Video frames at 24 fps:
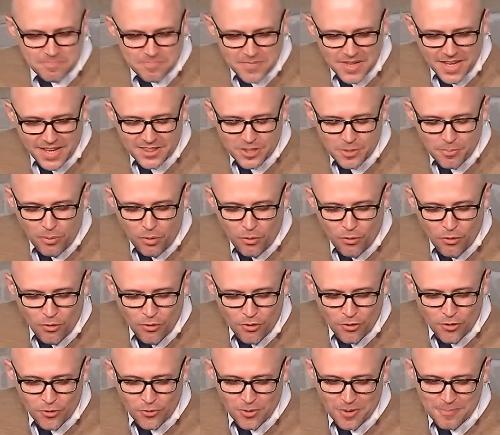And the
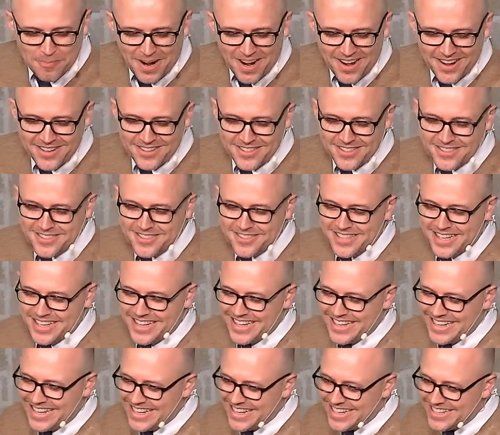poor remind us that
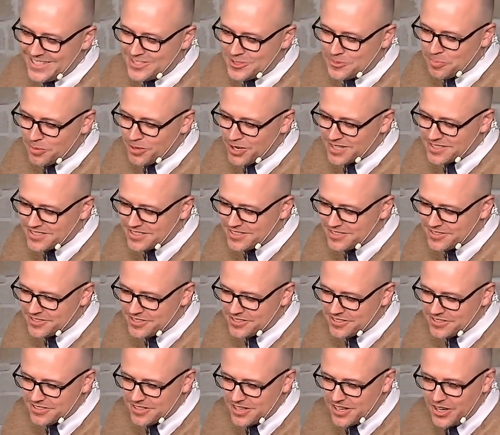in his
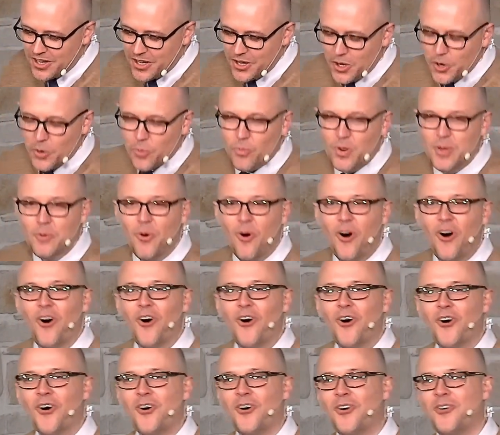presence, we will
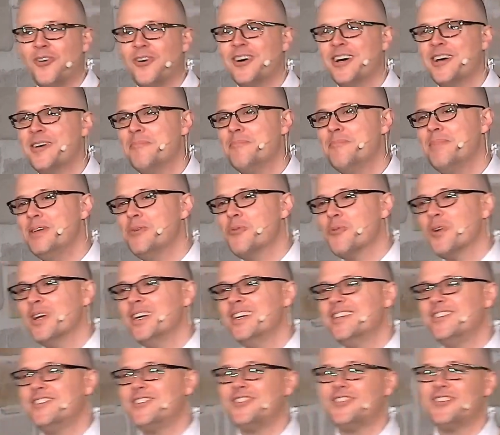all be
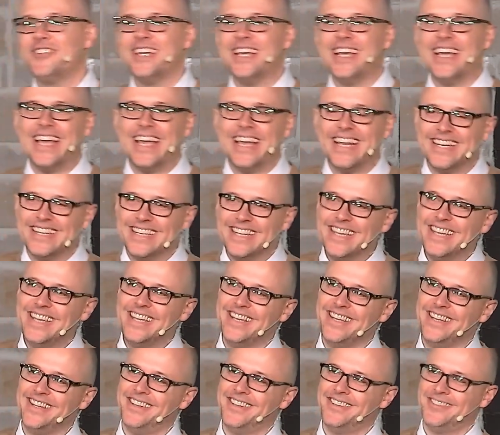rich
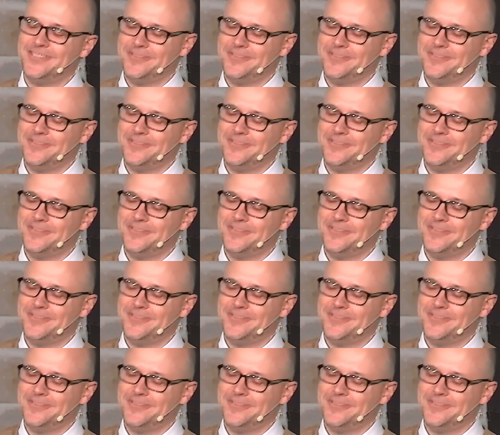indeed.